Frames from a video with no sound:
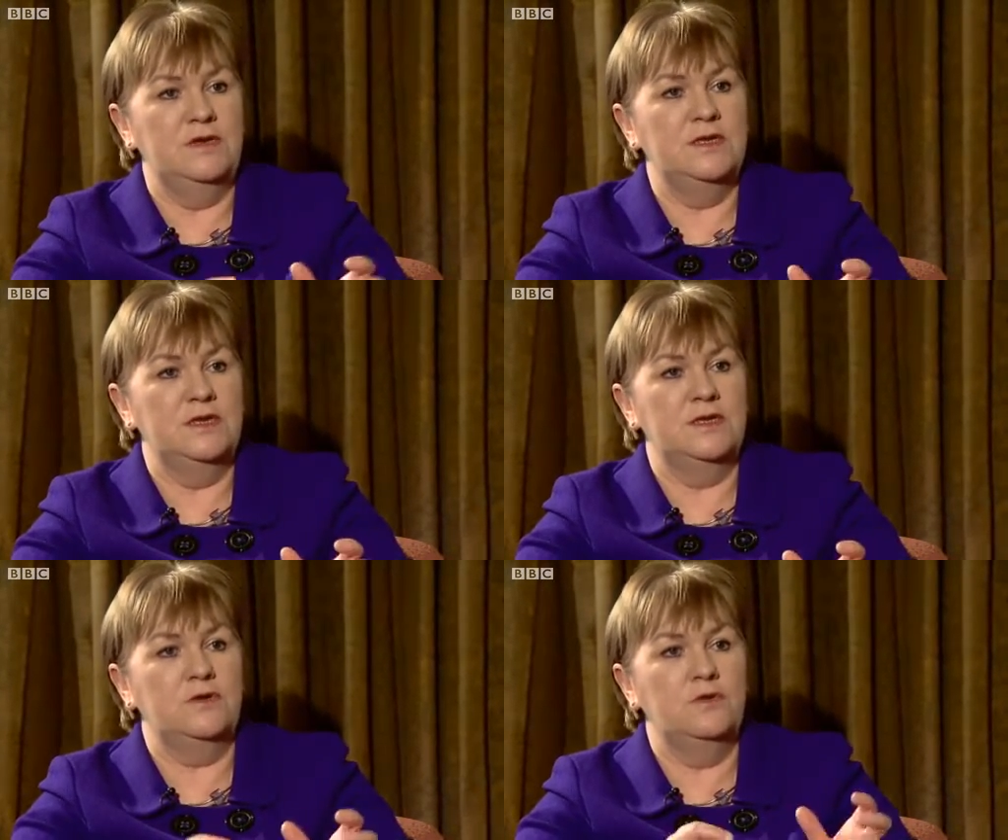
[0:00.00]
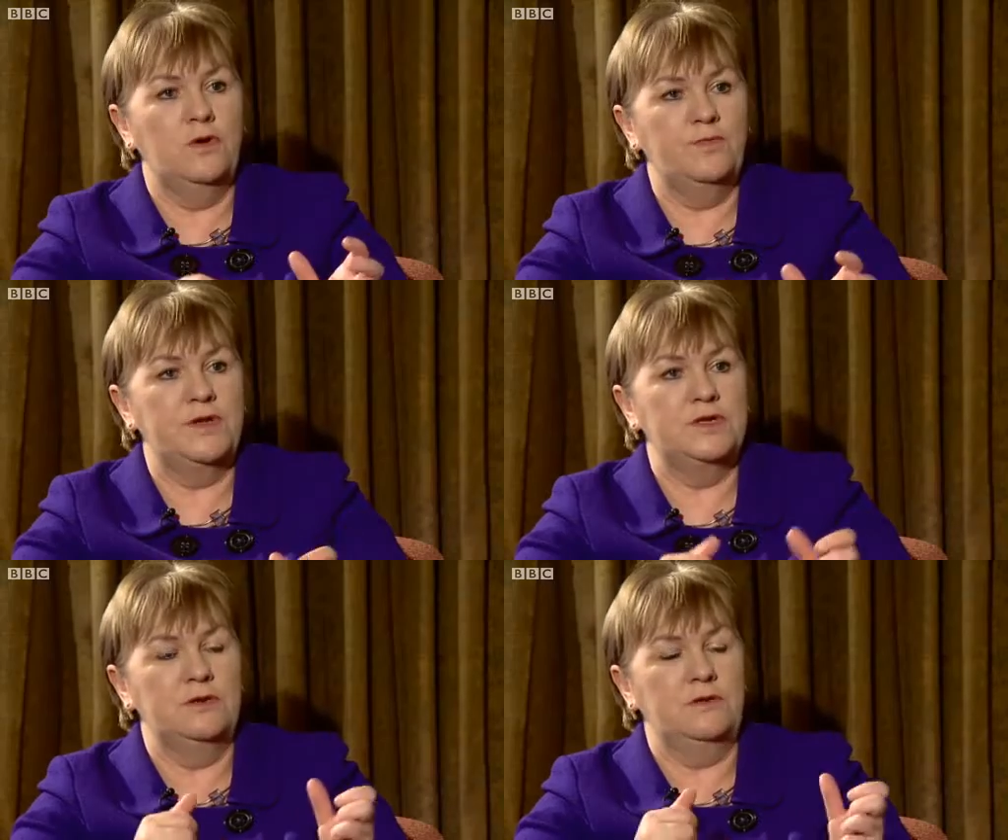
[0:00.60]
is this
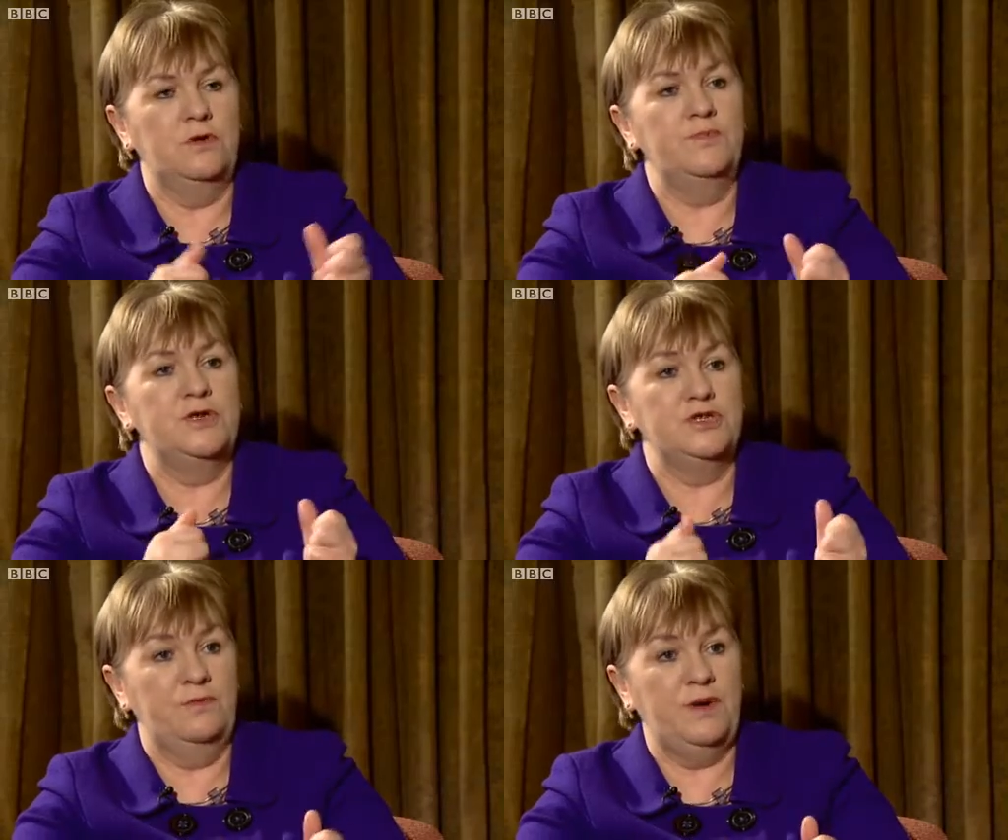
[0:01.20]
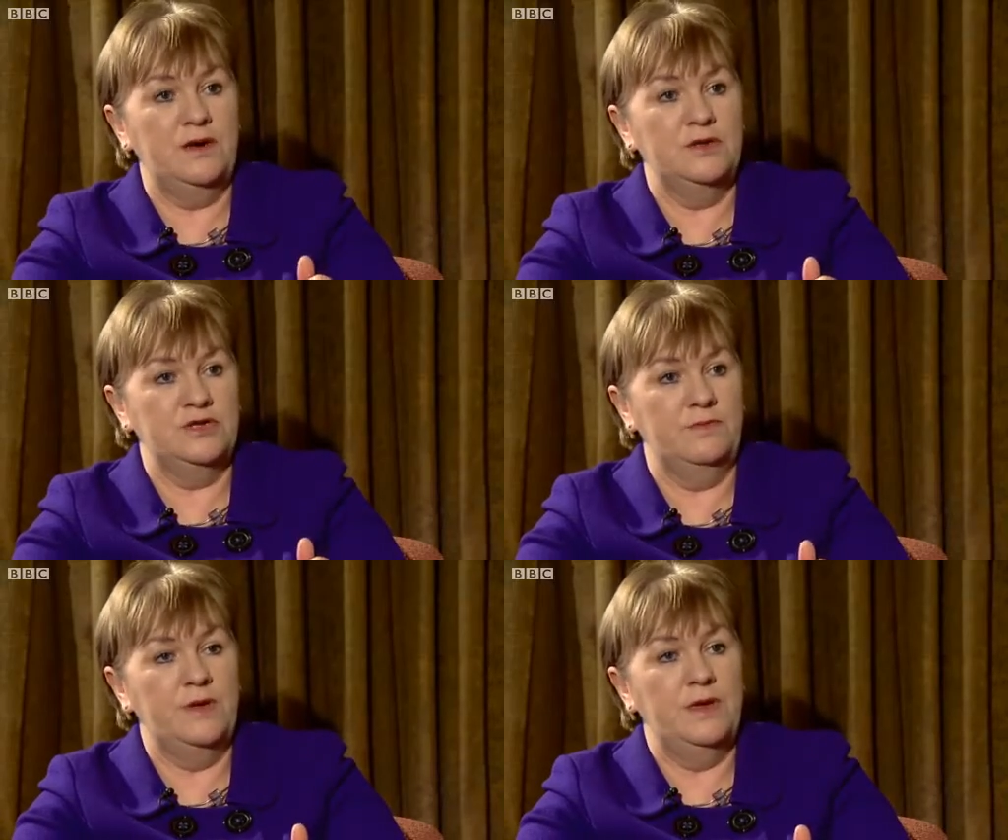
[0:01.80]
cooperation
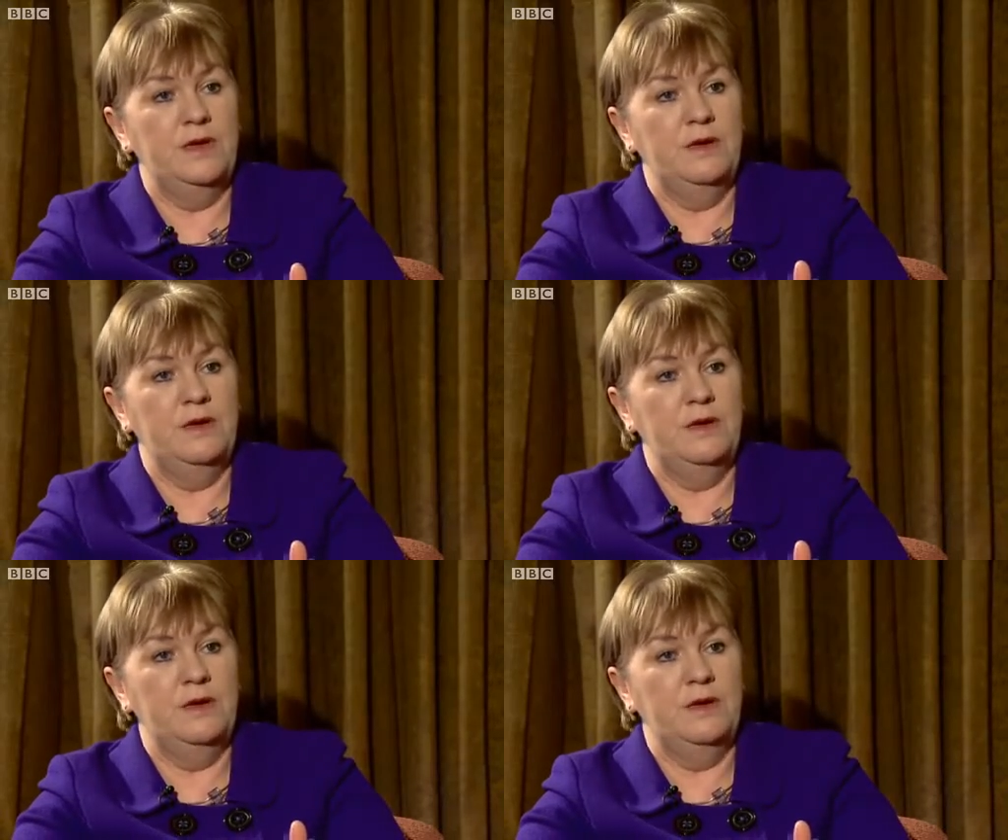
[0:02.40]
partnership,